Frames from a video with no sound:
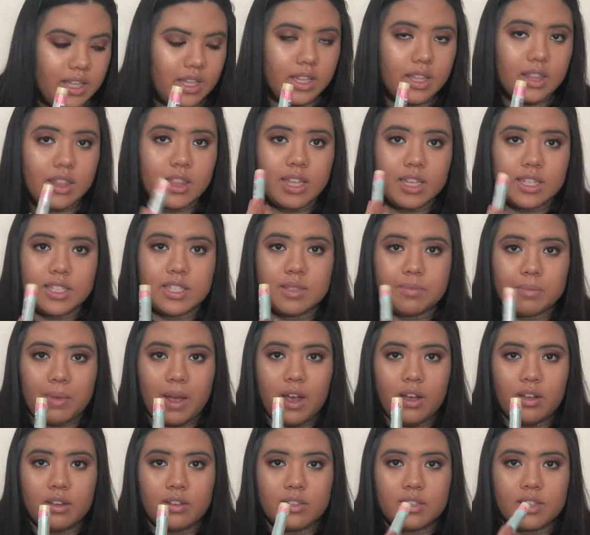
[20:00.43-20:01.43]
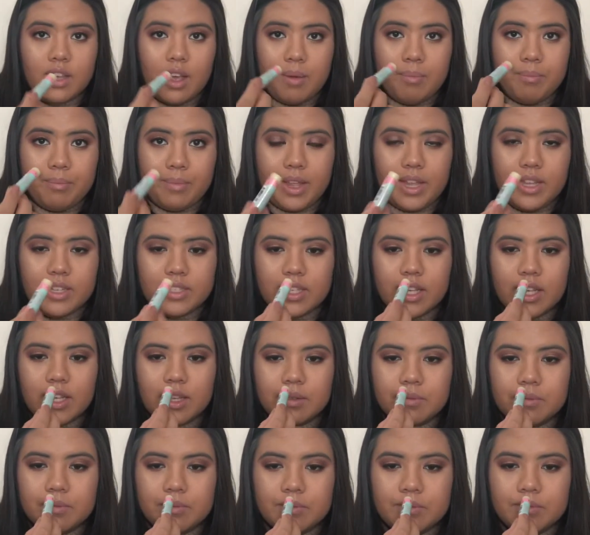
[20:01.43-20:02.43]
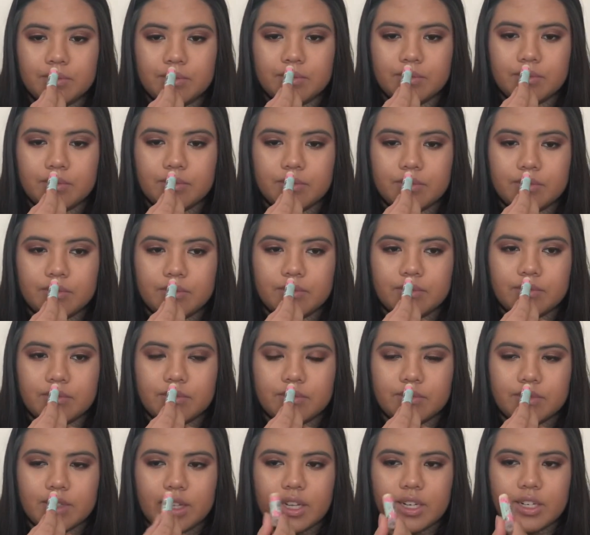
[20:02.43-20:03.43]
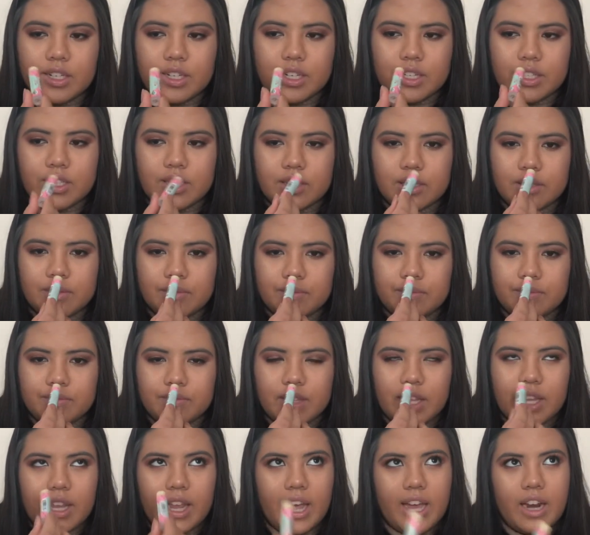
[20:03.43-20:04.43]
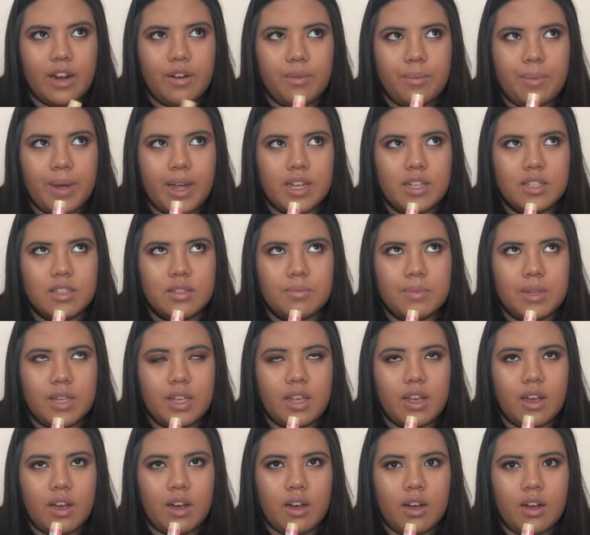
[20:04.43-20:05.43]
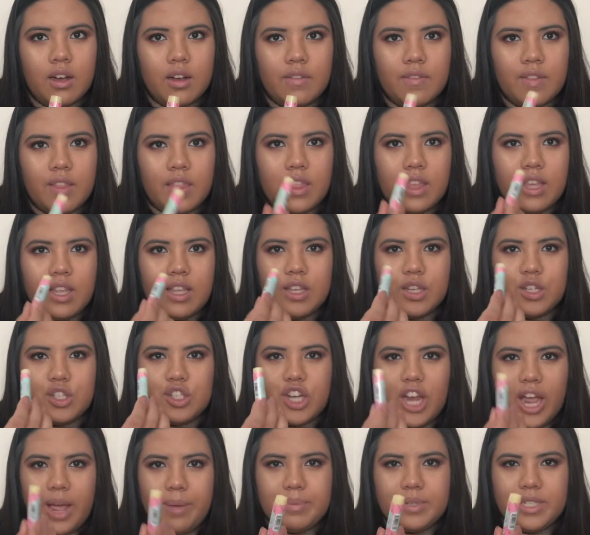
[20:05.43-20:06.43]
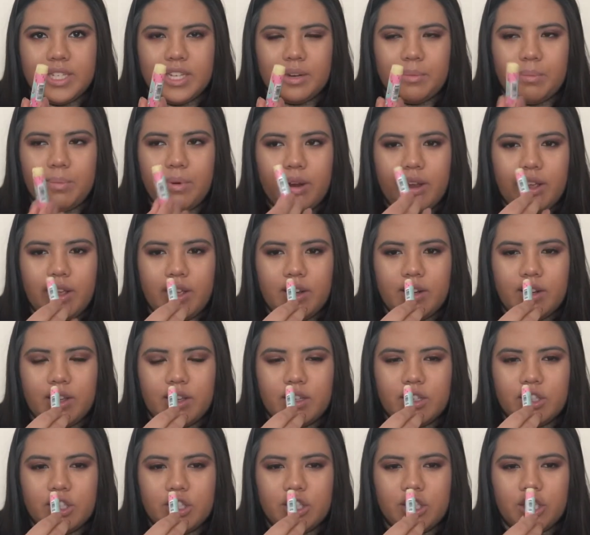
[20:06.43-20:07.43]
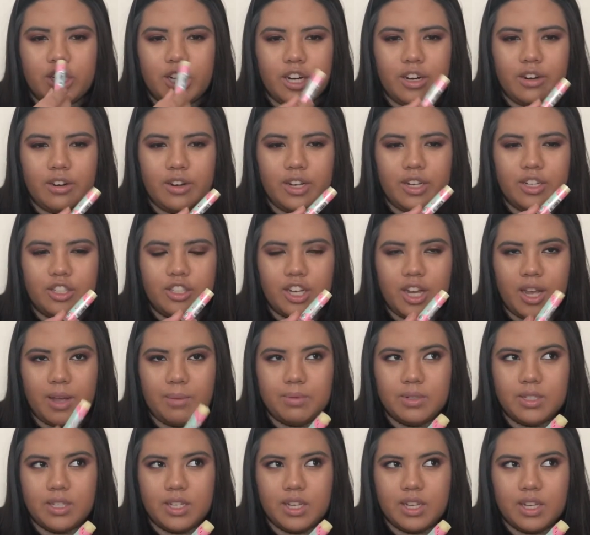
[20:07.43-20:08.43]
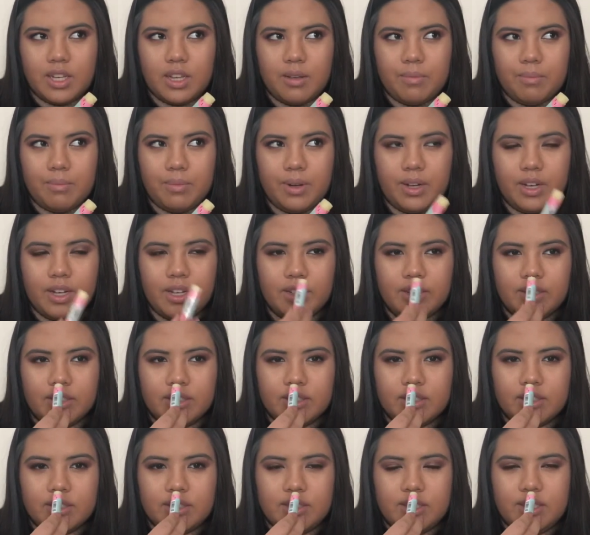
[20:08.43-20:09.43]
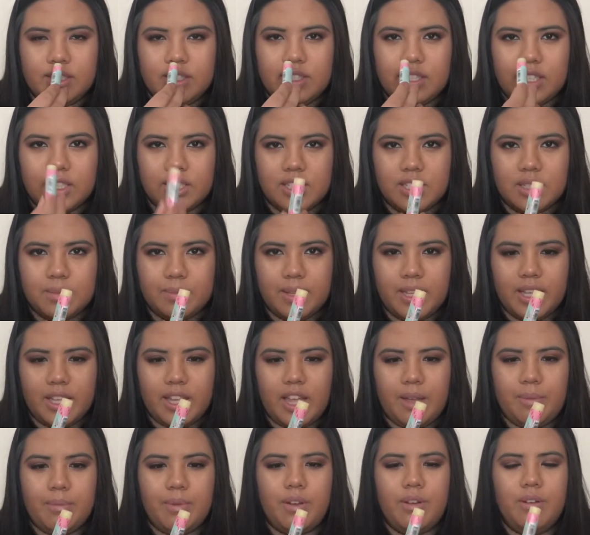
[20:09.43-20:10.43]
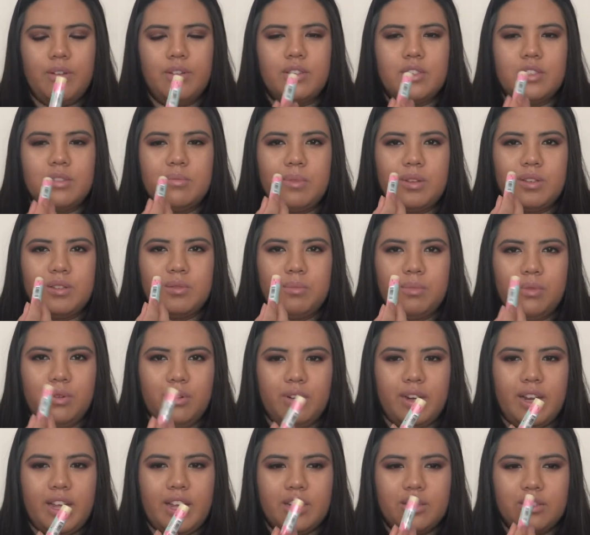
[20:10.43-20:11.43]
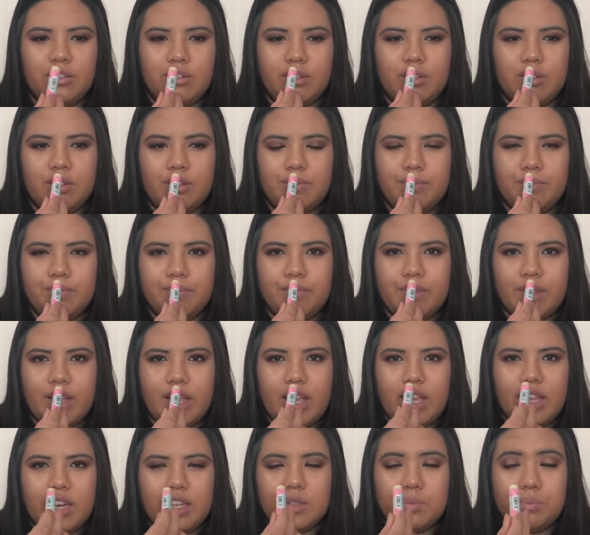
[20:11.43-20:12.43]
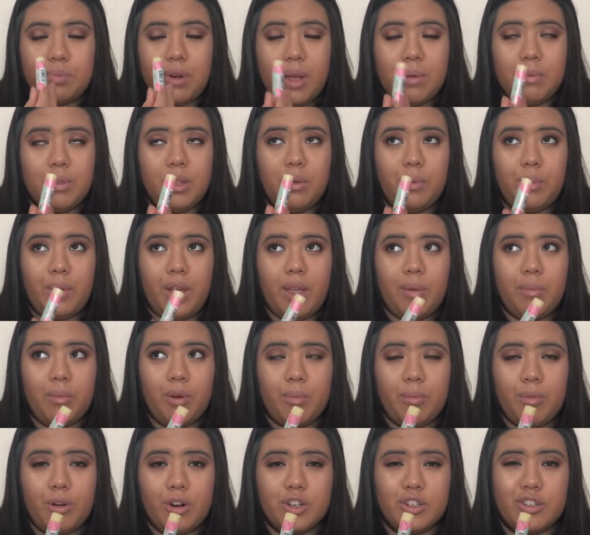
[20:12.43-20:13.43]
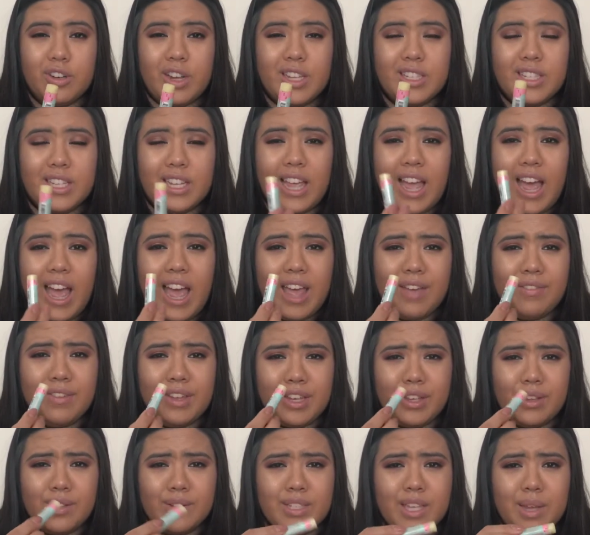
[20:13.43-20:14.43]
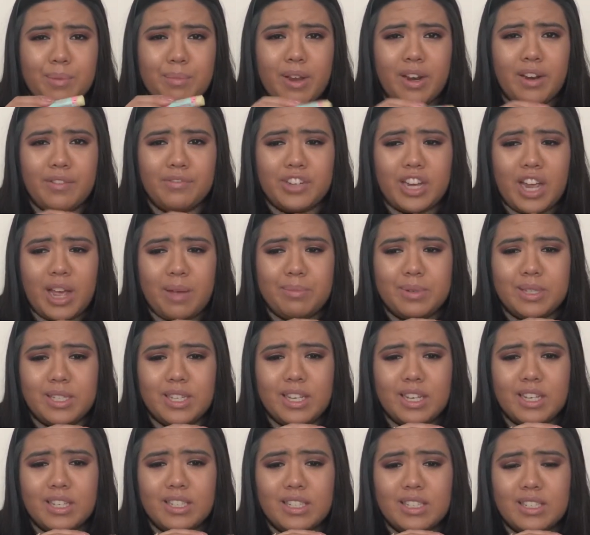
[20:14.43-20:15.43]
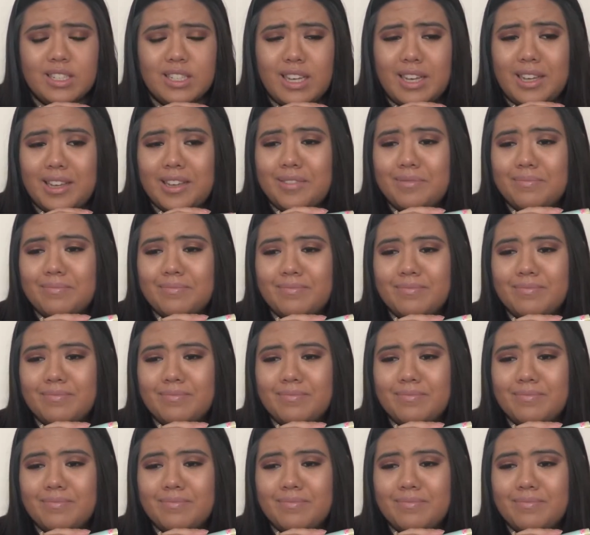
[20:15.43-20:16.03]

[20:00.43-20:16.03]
this smells amazing. It kind of reminds me of the chapstick brand, Cherry Chapstick, but it doesn't smell like chemicals, smells more natural, and is probably way more moisturizing. I haven't used that brand of chapstick since like